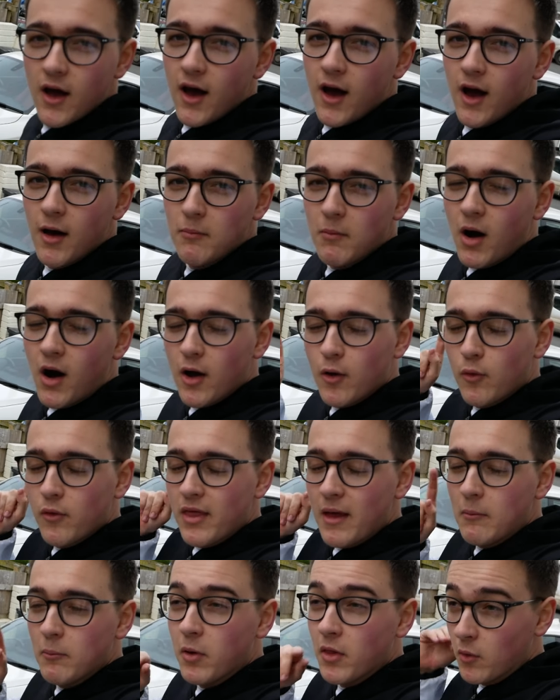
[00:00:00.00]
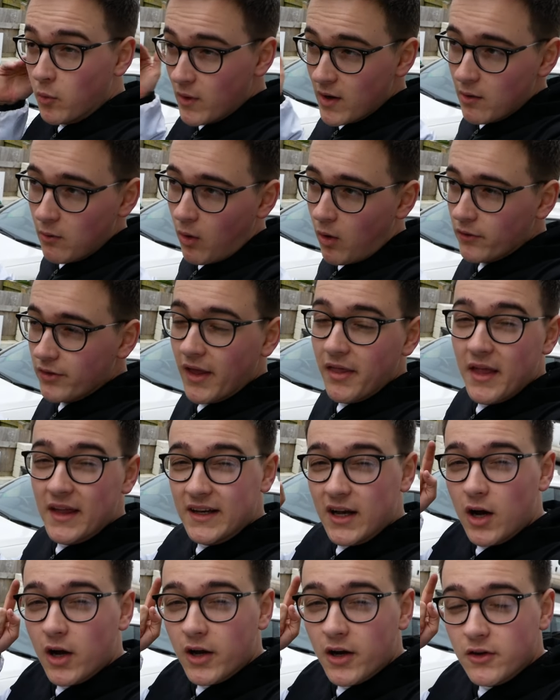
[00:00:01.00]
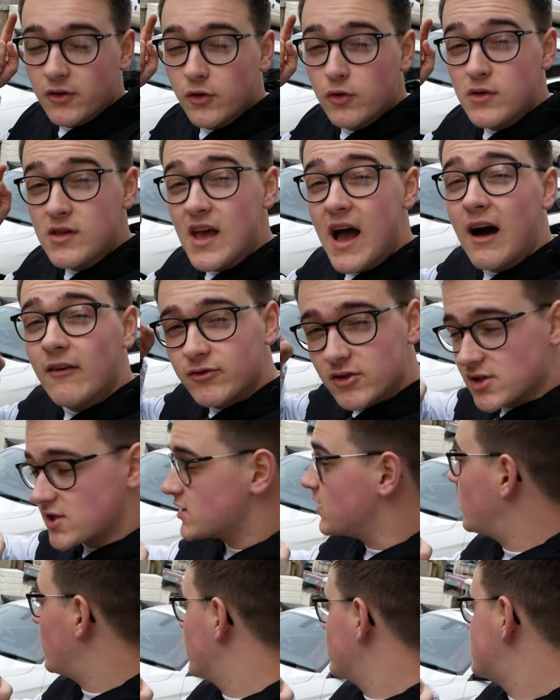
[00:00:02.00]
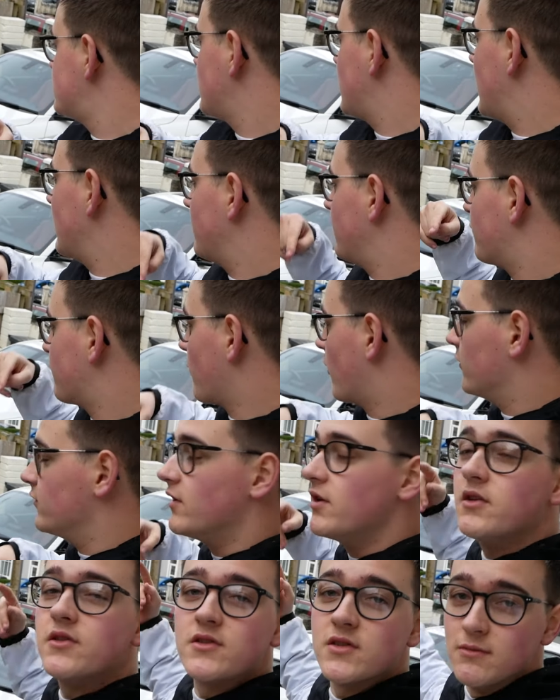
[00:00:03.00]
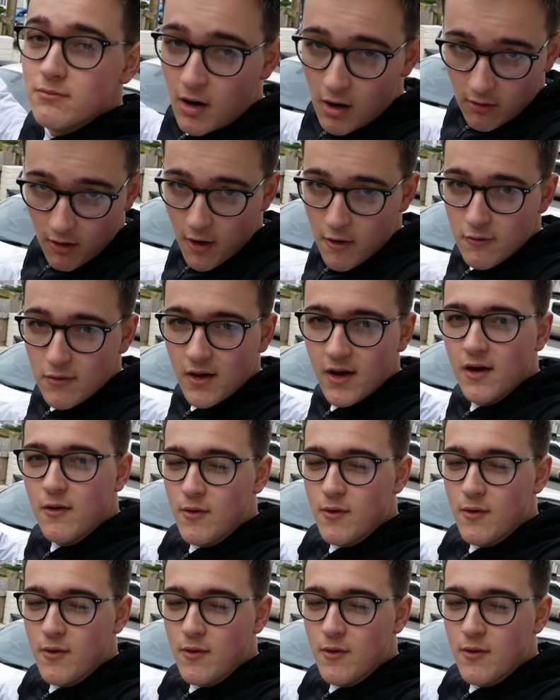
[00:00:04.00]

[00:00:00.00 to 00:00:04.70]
um, I will then put the wheel on and then I'm gonna do the other side at the front tomorrow,